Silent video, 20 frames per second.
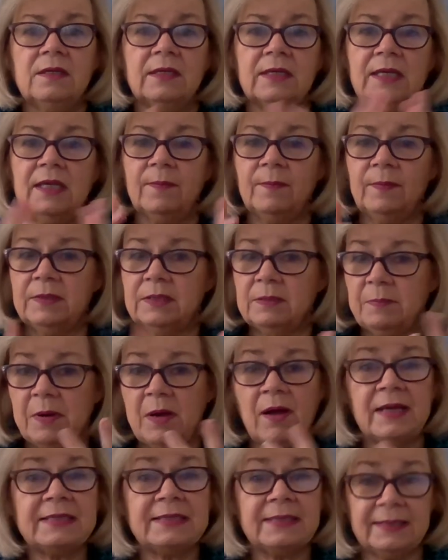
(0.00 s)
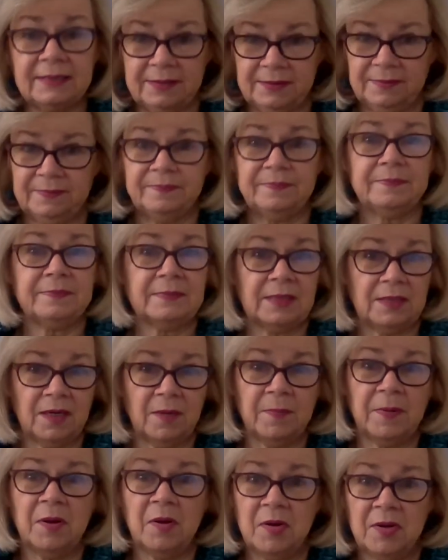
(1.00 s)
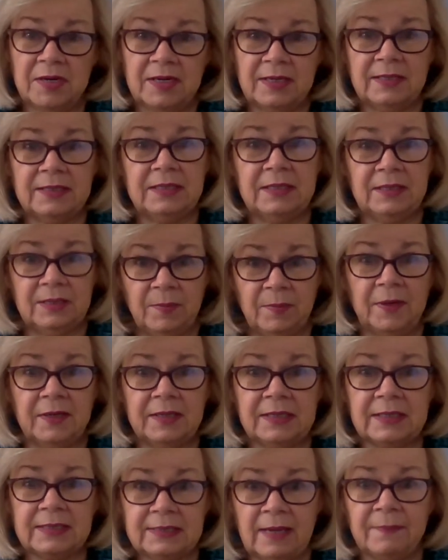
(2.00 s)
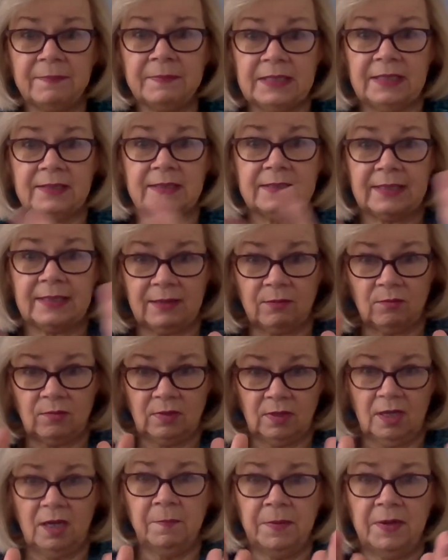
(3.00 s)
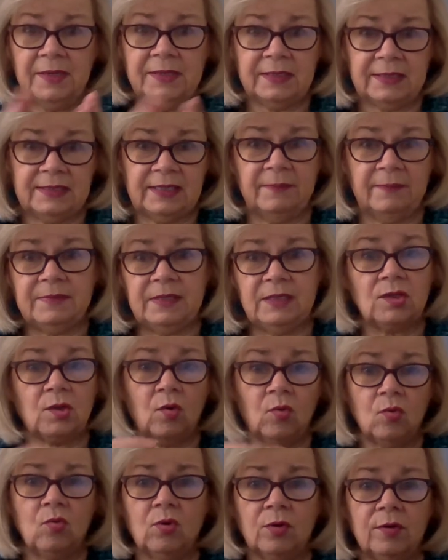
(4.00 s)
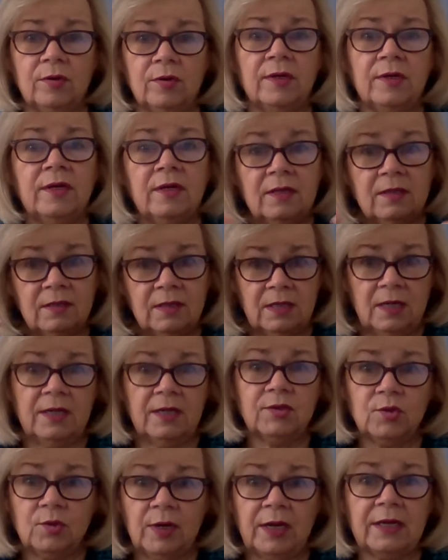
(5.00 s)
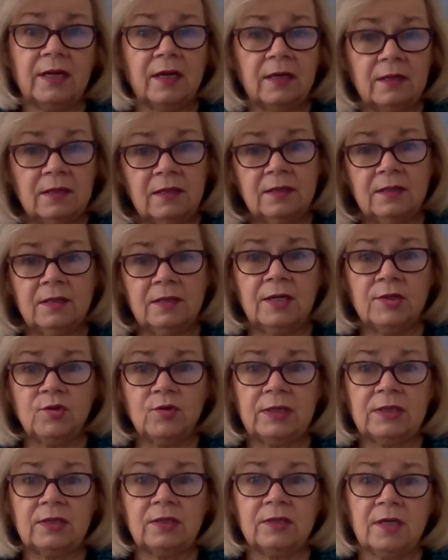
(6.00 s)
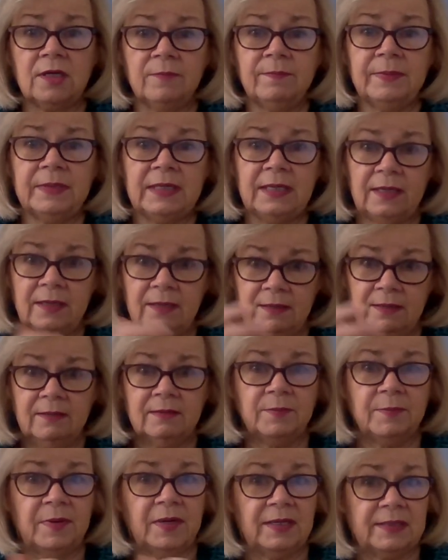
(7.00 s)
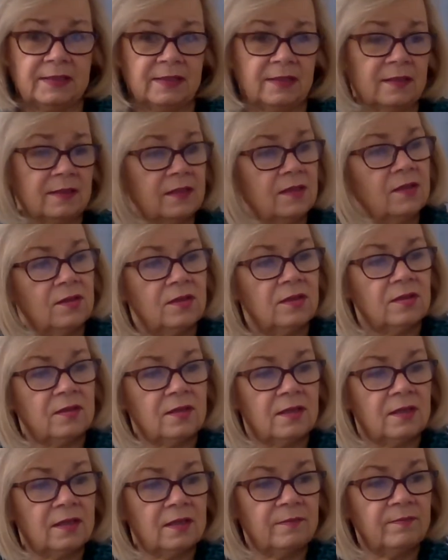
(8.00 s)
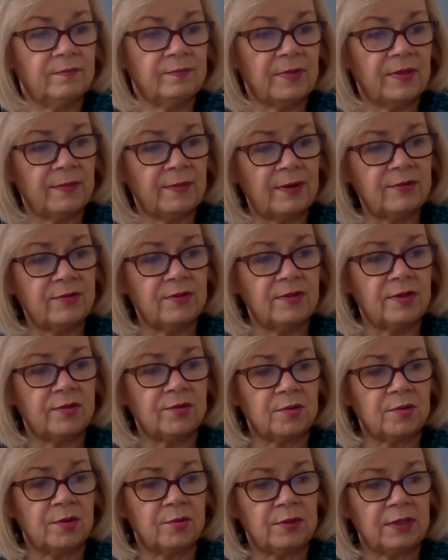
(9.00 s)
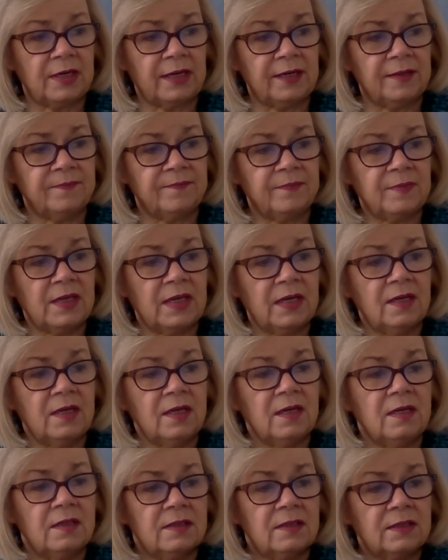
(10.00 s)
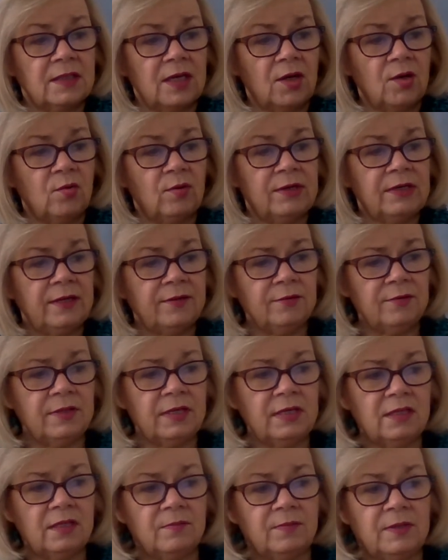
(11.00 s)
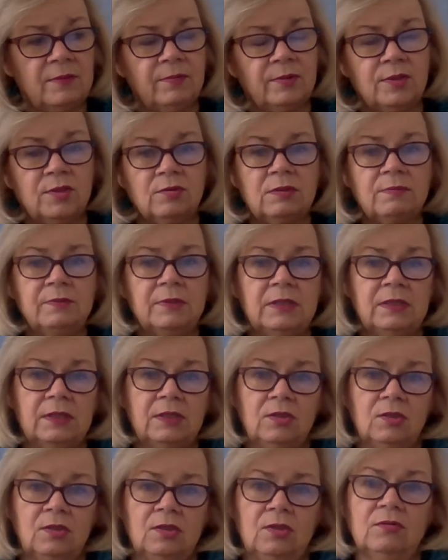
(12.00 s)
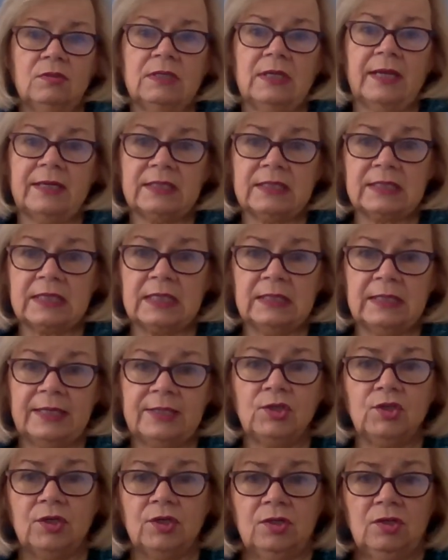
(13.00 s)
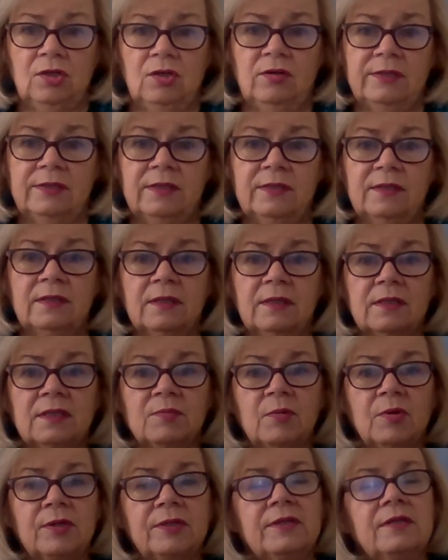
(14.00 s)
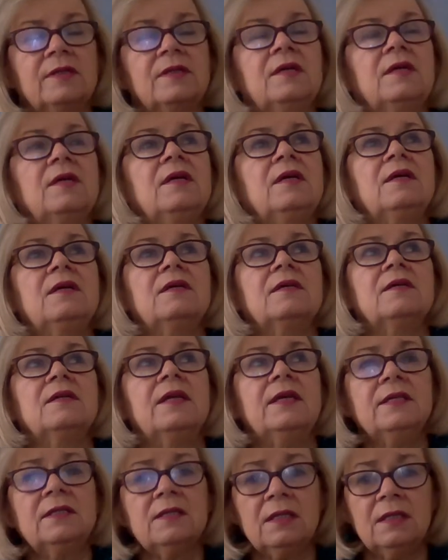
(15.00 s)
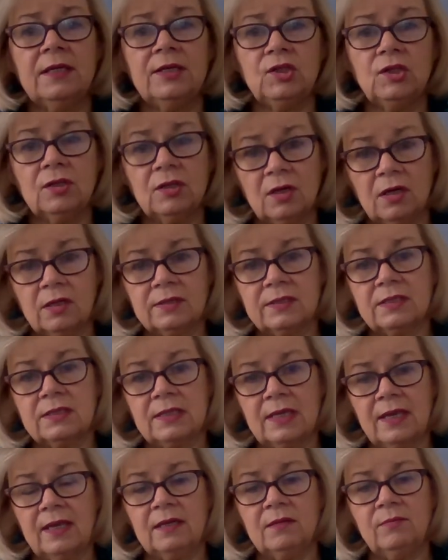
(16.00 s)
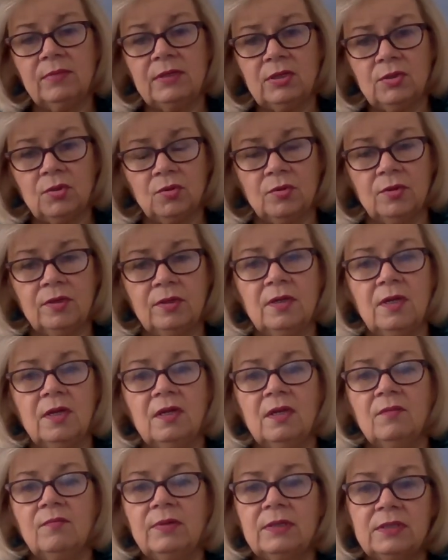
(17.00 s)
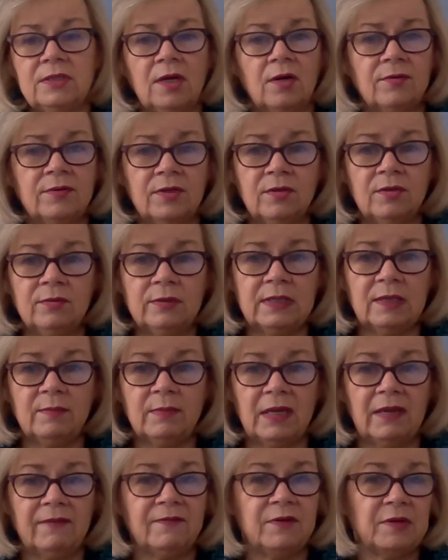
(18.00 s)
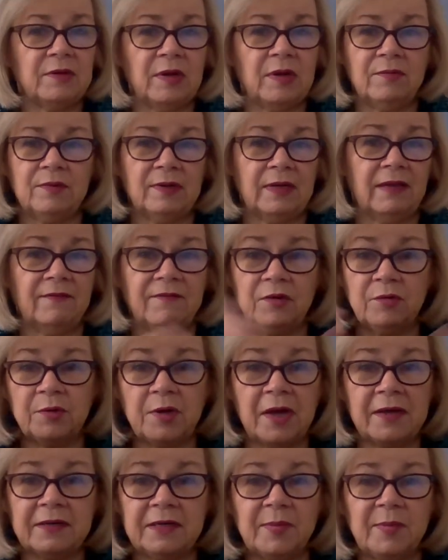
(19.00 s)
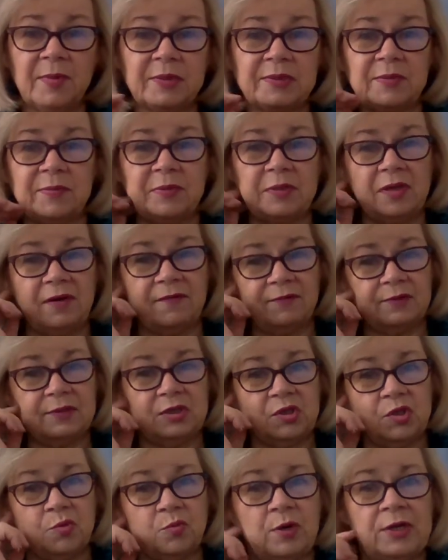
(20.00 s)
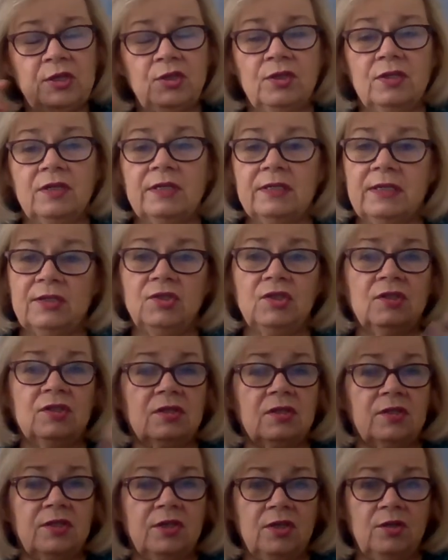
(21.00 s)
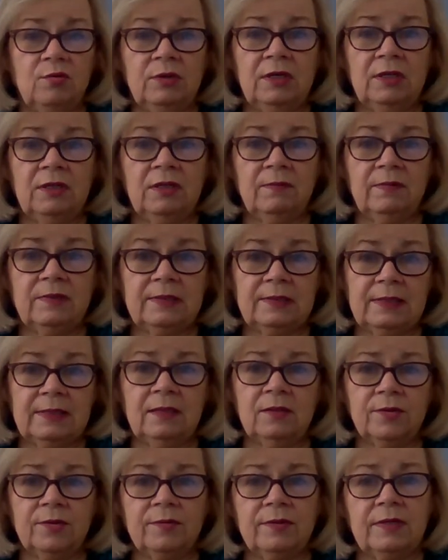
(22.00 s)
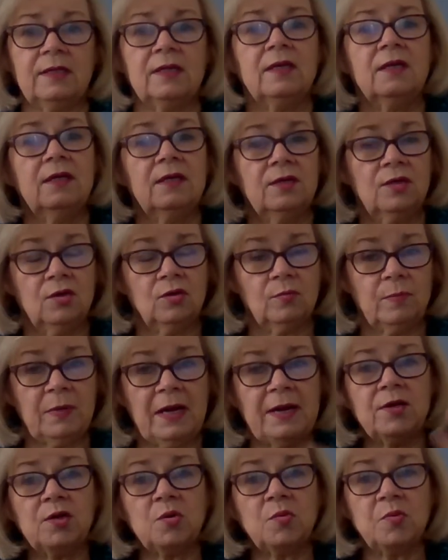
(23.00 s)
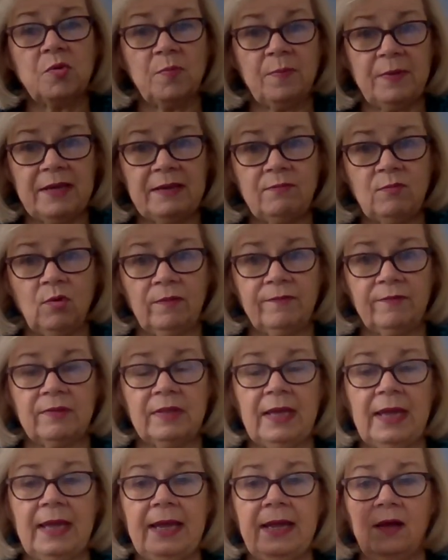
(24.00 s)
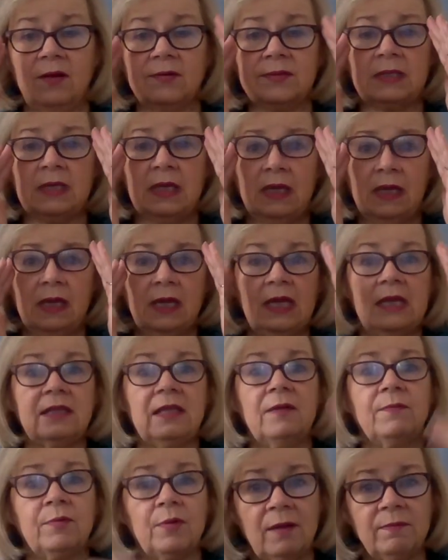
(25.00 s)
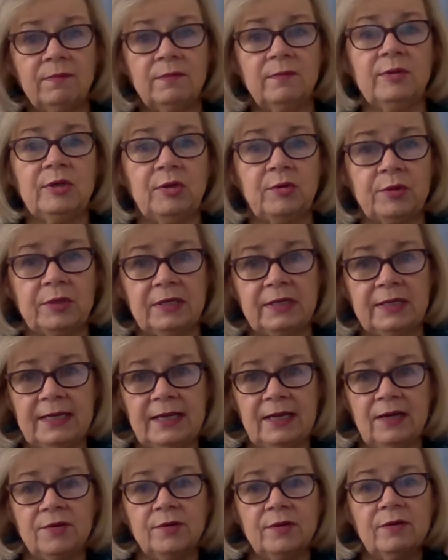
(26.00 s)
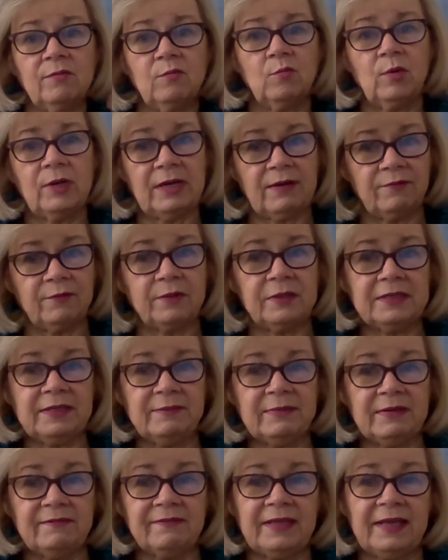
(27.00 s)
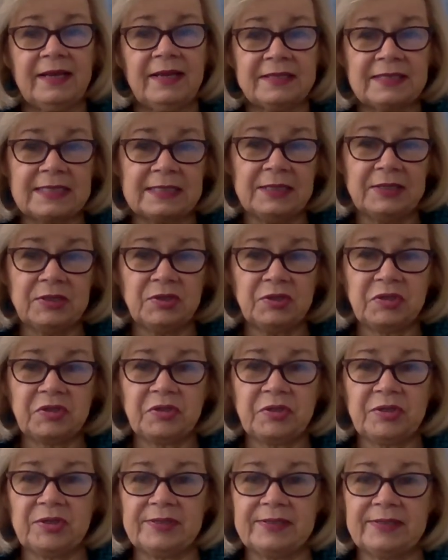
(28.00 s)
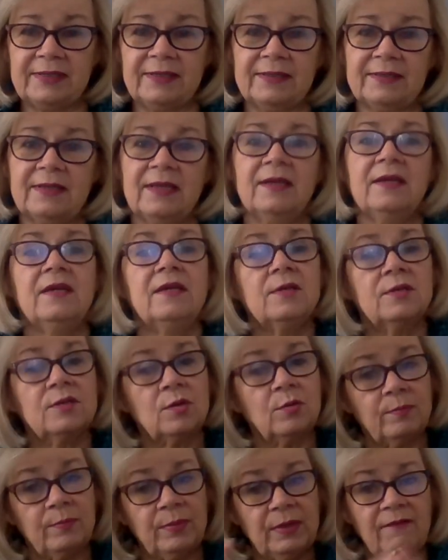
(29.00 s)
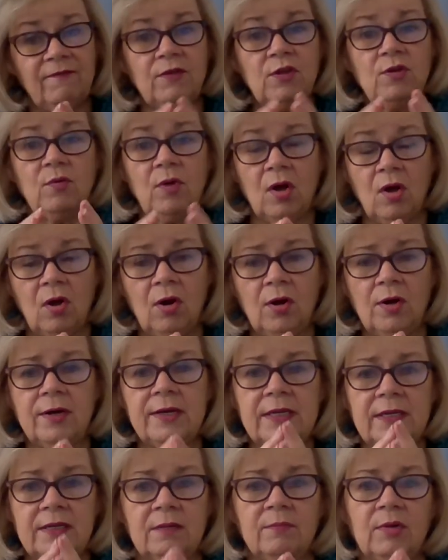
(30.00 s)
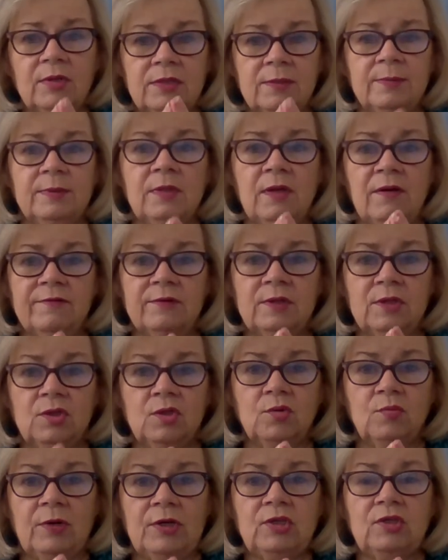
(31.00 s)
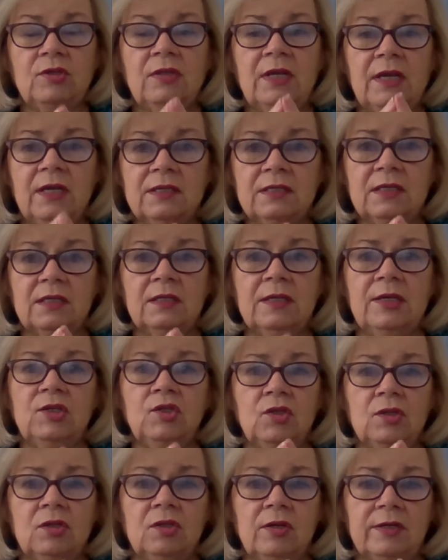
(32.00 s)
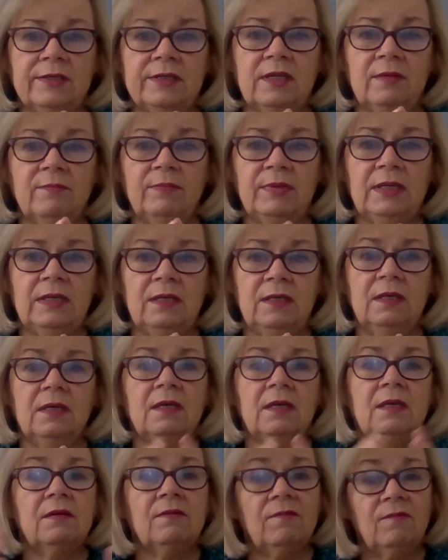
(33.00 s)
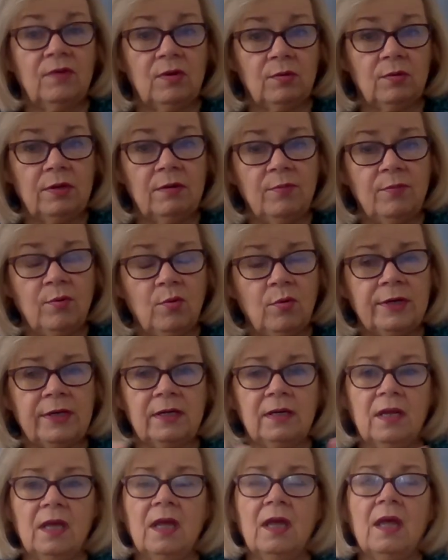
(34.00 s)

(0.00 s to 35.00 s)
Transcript: Keep a deposit upon acceptance, like upon acceptance, or a contract accompanying deposit. Both of are okay. So another thing that people do is use escalation clauses in this market. And escalation clauses can be good, but don't use them if you're not in a multiple offer situation, because that's just cueing in the seller that your buyer will pay more for the house, and they probably are going to counter whatever the limit of that escalation clause is. So, but if you are in a multiple offer situation, that escalation clause can be very important.